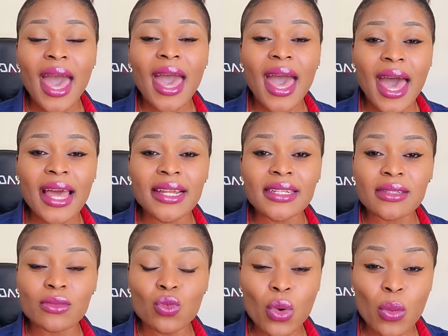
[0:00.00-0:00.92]

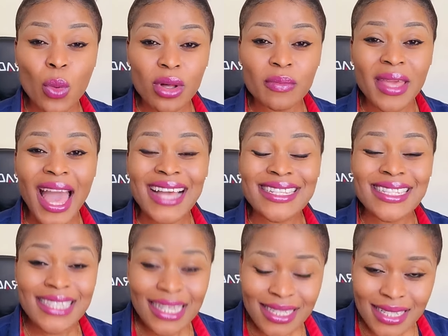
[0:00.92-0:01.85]
and we will be
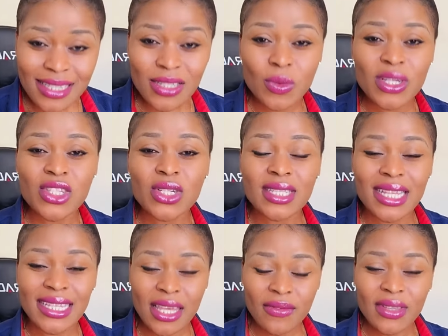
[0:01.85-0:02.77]
assessing these questions
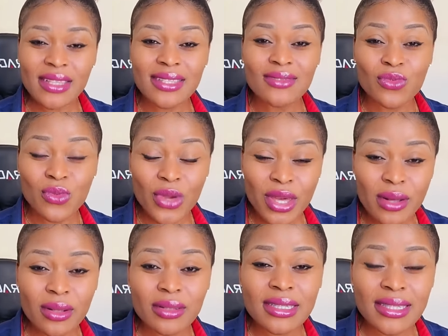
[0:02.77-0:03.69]
and giving
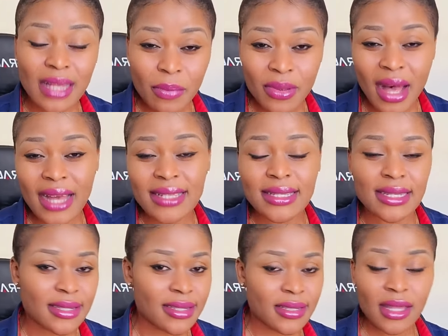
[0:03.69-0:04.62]
real sample
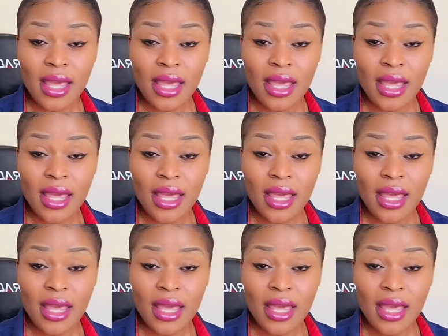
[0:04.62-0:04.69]
answers.